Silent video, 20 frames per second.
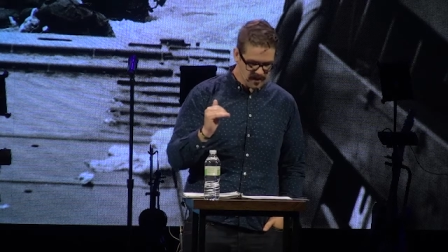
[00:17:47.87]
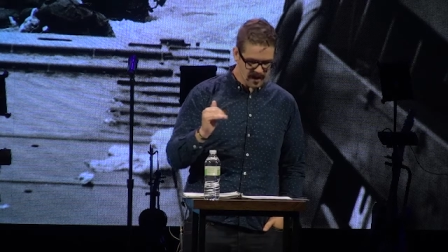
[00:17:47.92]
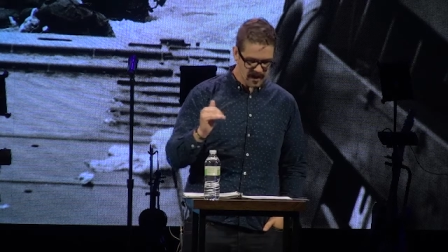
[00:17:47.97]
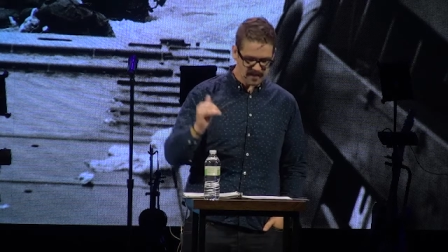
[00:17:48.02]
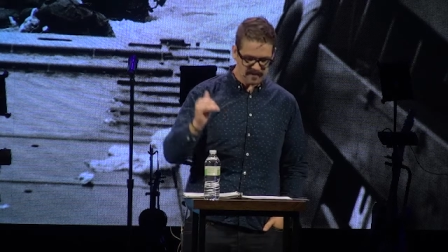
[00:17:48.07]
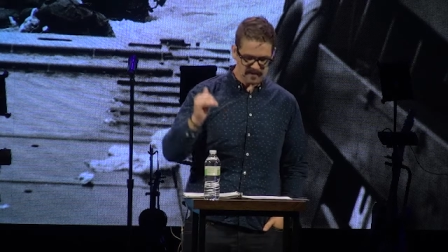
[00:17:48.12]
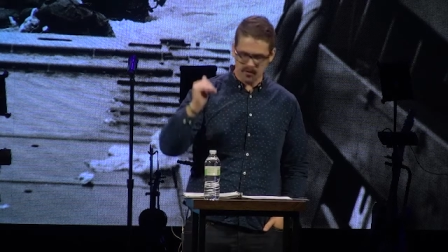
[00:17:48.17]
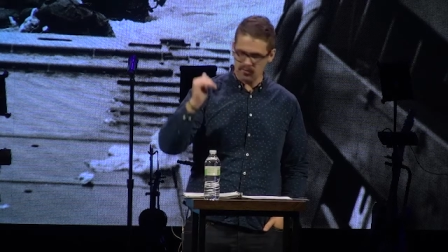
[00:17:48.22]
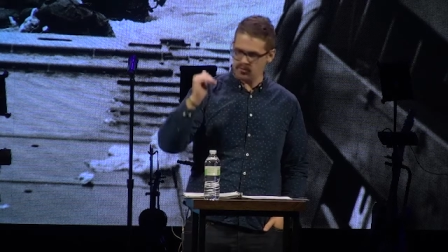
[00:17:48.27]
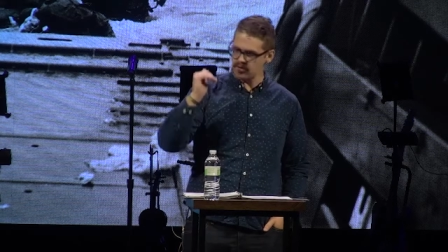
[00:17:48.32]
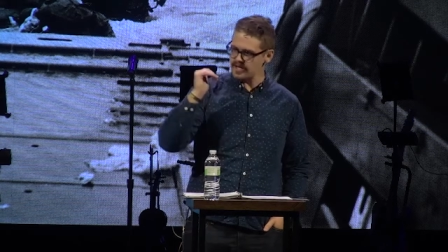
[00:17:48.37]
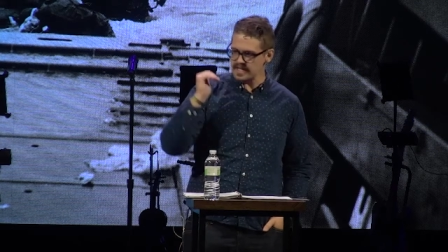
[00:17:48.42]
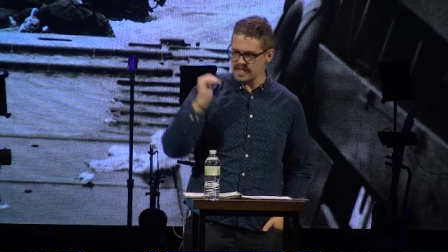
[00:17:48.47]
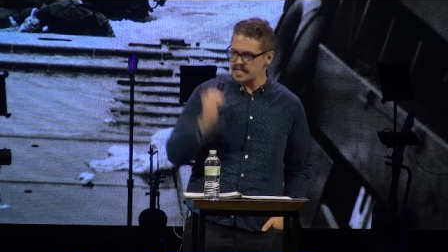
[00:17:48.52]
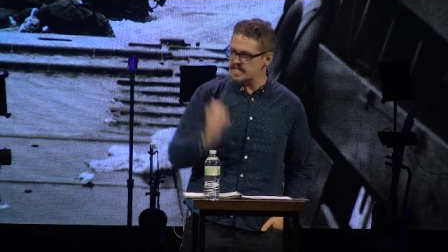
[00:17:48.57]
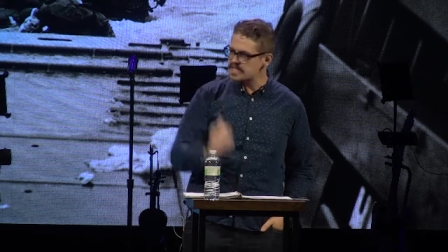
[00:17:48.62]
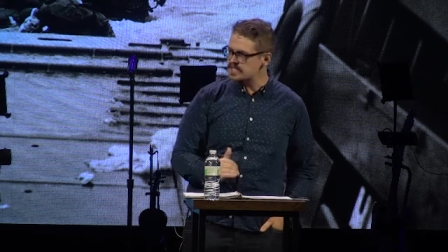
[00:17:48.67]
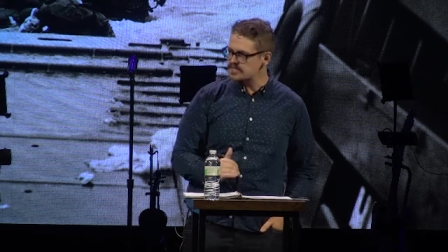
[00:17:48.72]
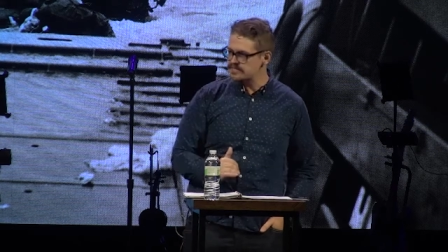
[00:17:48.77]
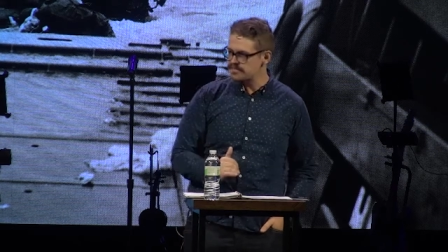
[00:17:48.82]
And they were
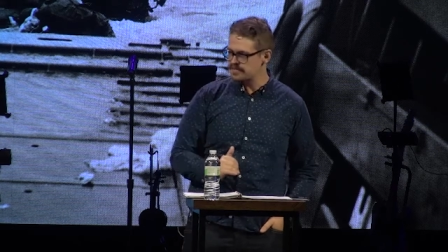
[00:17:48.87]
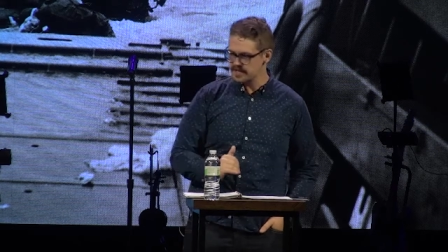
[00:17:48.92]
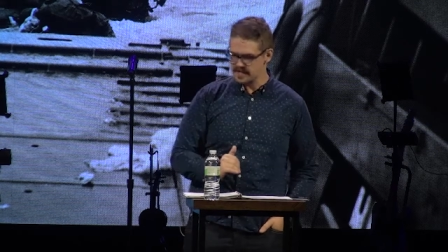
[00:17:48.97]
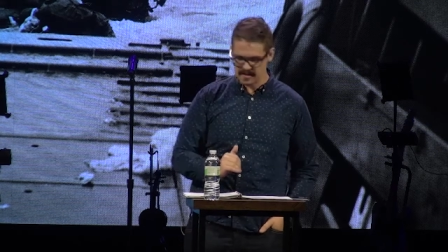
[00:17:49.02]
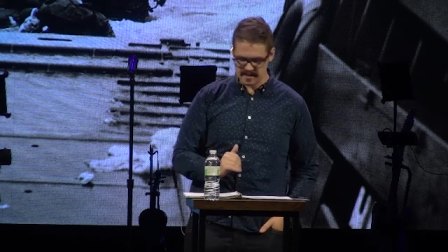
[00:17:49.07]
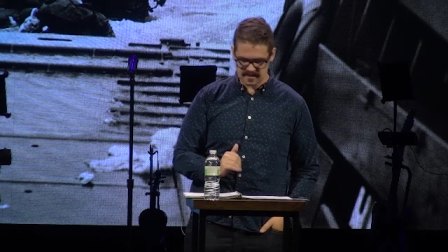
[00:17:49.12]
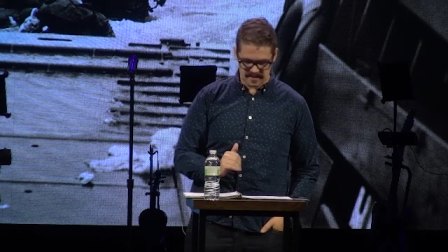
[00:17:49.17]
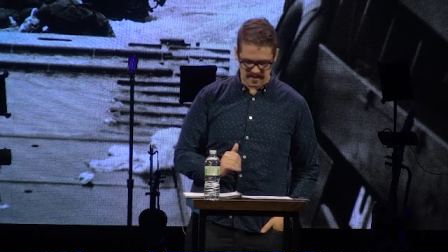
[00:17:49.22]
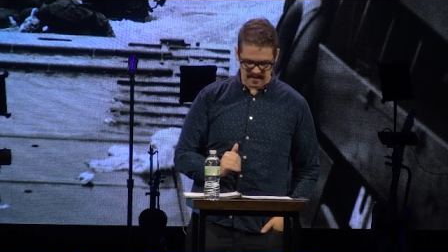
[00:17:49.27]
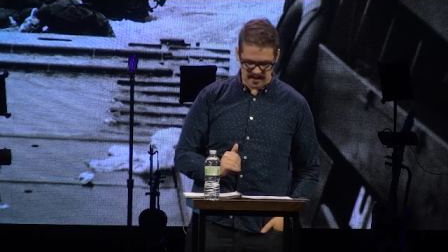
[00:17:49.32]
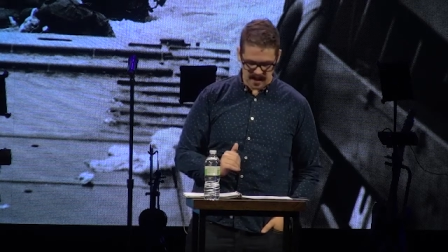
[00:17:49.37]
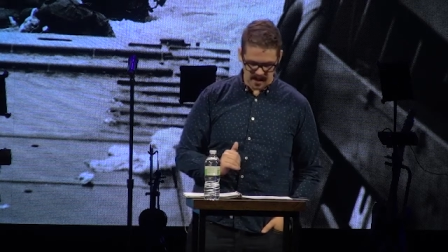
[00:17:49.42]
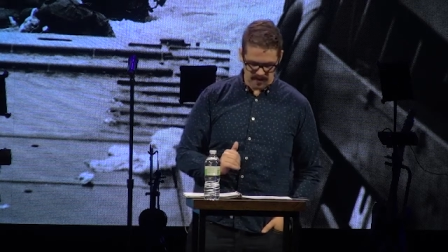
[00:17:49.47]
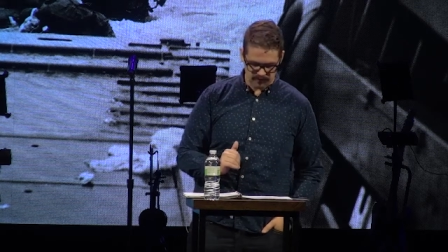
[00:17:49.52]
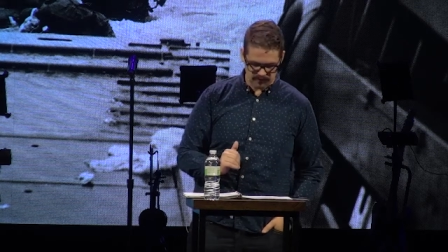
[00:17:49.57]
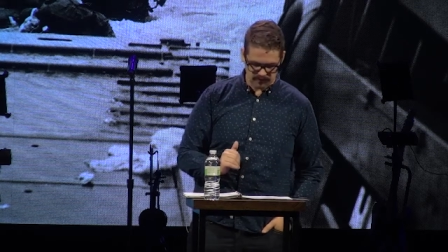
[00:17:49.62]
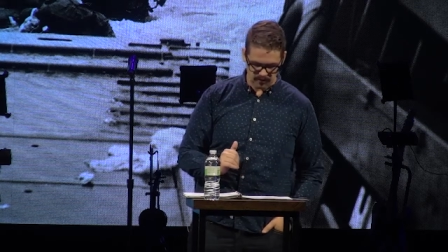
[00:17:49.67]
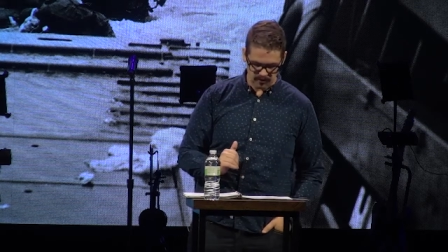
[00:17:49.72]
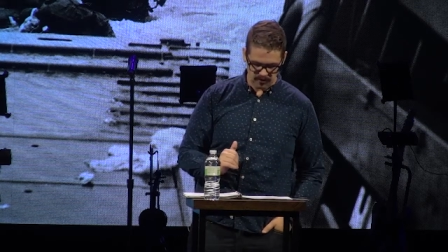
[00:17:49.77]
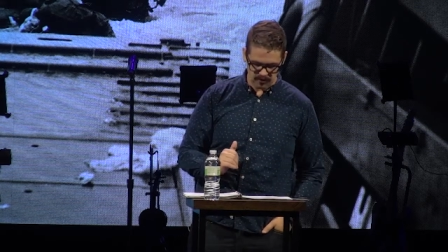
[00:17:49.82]
inconvenient to
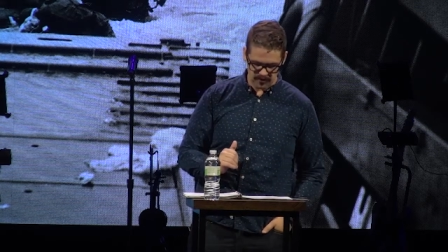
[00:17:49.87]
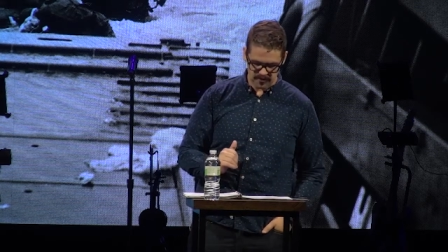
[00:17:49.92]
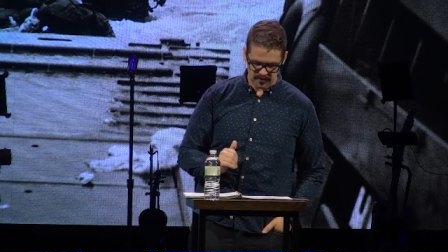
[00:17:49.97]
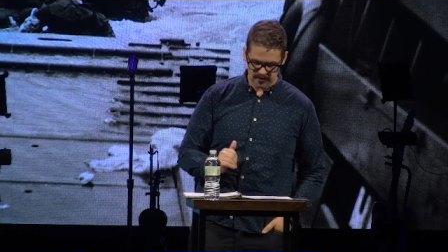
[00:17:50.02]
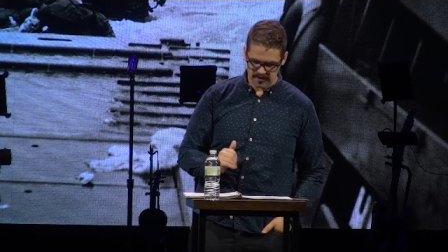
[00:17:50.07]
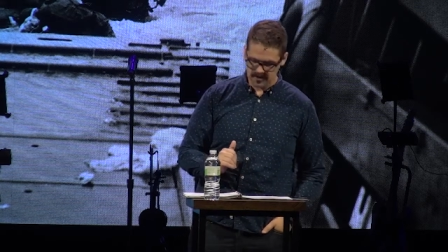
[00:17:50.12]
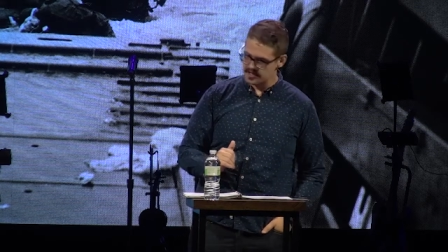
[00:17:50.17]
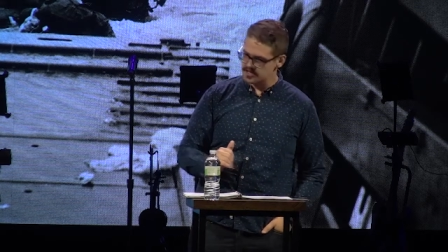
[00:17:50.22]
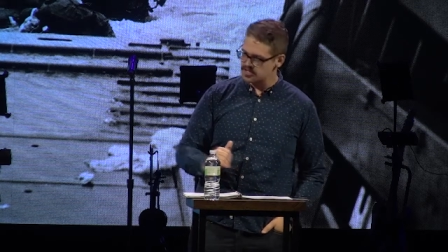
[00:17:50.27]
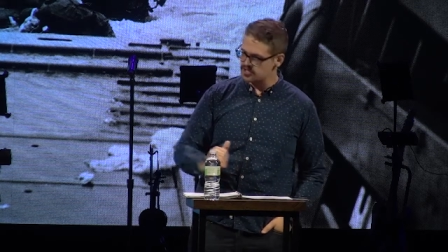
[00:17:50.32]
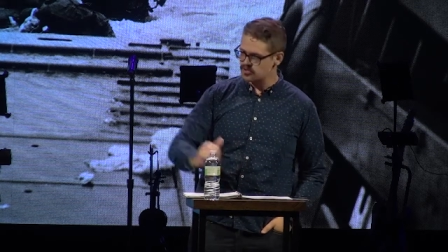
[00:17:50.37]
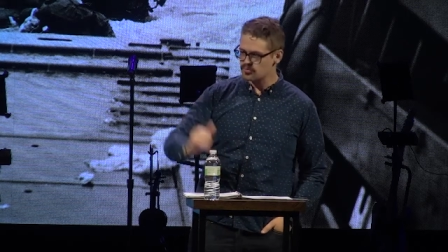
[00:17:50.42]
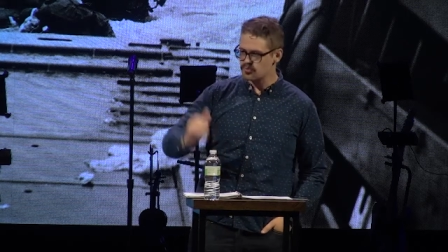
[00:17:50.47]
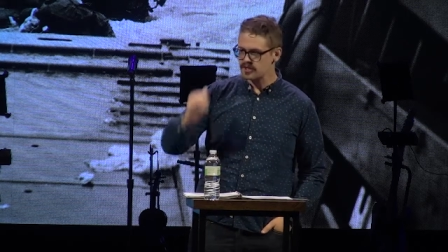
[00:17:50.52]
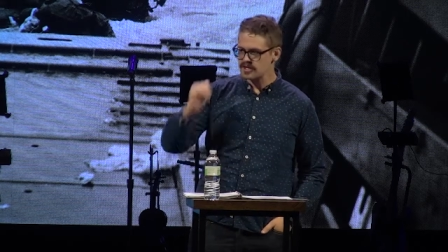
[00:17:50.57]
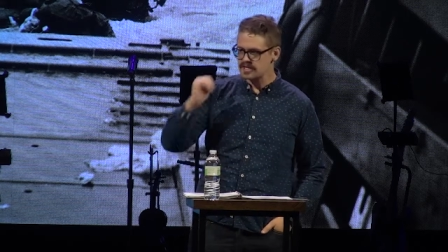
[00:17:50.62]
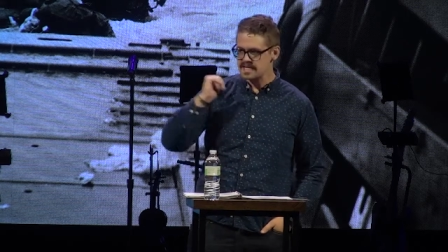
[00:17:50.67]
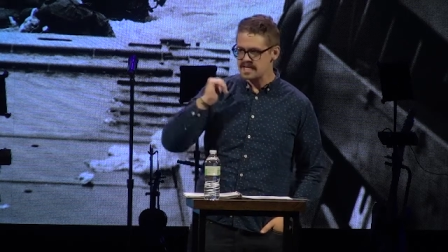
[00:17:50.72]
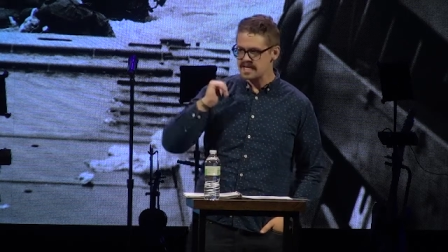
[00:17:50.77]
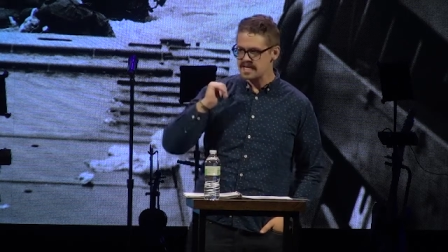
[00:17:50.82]
care for. You
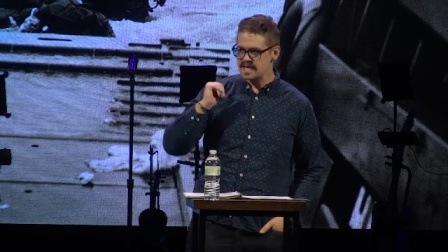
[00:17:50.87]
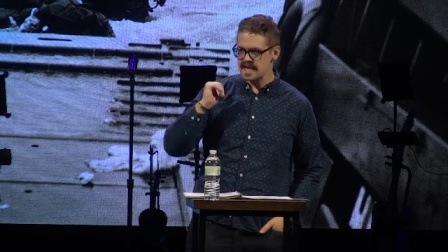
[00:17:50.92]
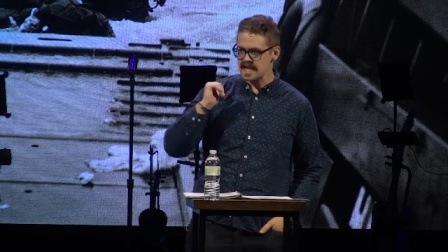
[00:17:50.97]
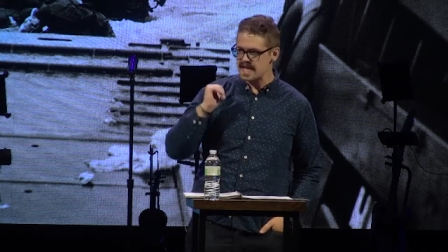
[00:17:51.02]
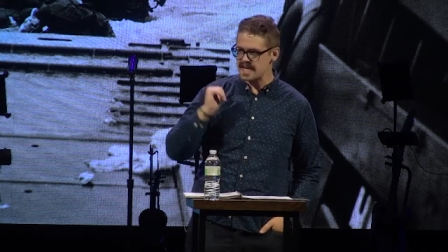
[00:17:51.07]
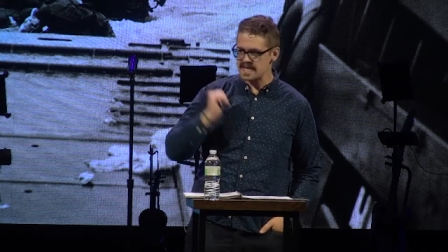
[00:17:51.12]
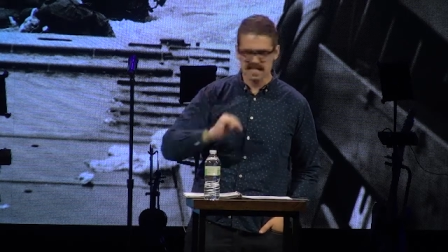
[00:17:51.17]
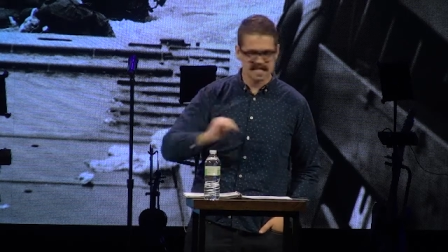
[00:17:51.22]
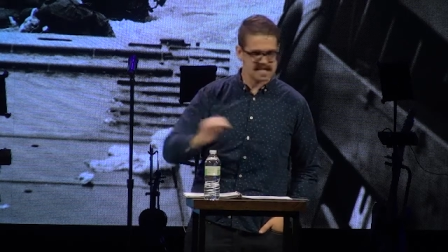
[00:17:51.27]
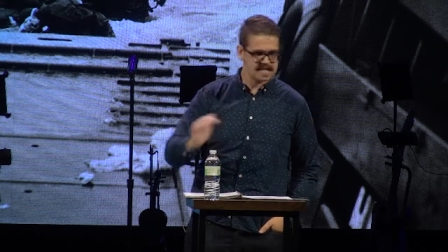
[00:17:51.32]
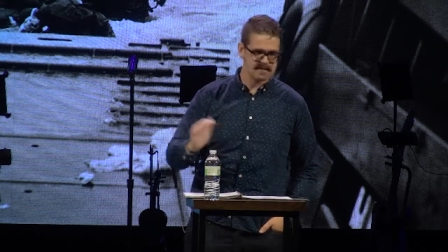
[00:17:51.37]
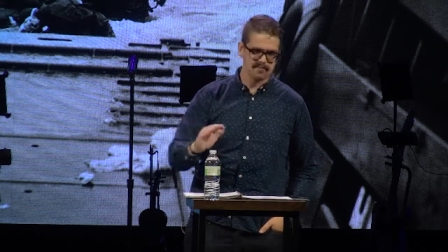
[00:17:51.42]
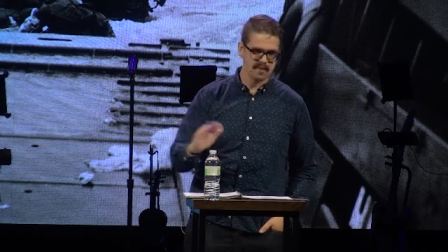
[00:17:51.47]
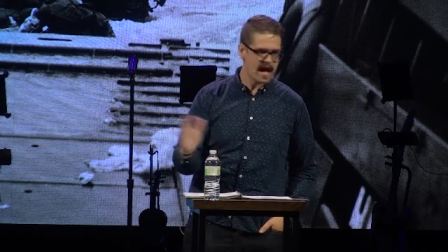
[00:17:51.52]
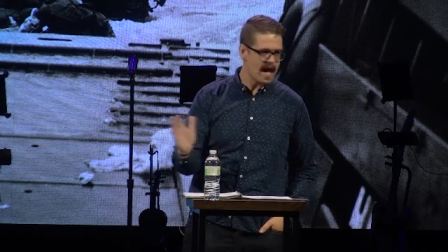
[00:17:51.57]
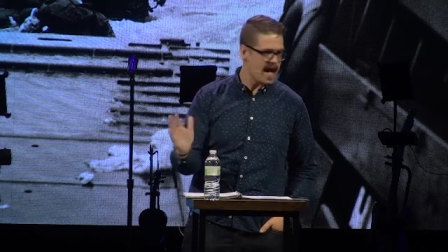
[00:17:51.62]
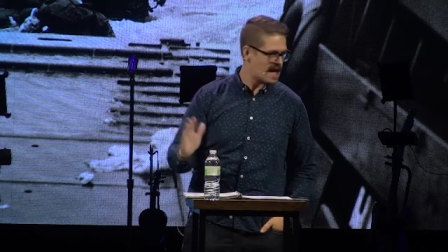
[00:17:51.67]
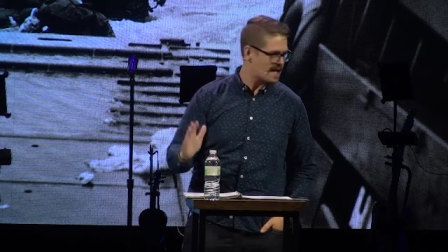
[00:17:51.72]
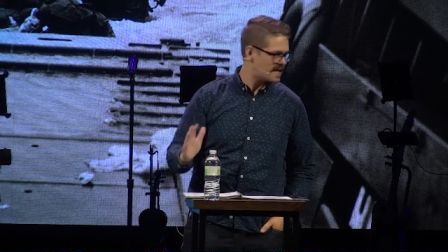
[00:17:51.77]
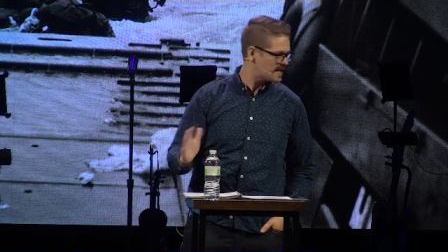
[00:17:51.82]
wouldn't get anything
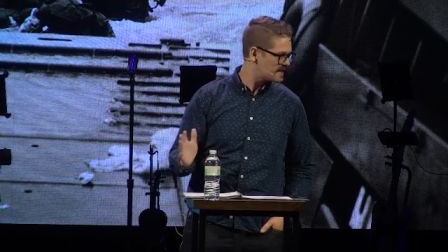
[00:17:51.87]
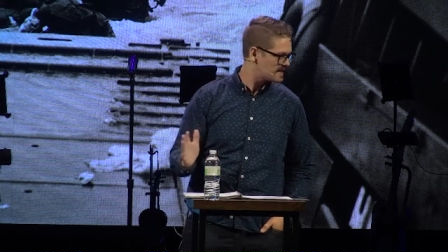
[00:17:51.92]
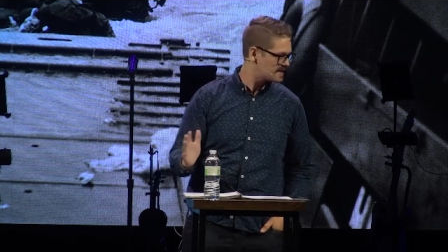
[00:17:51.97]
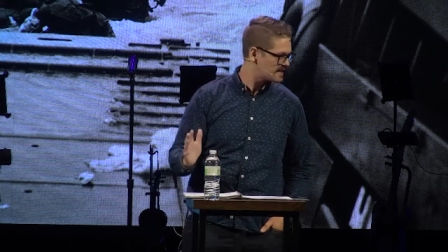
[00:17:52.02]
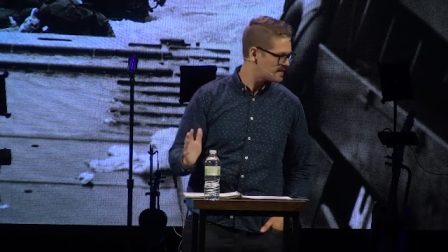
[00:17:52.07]
back.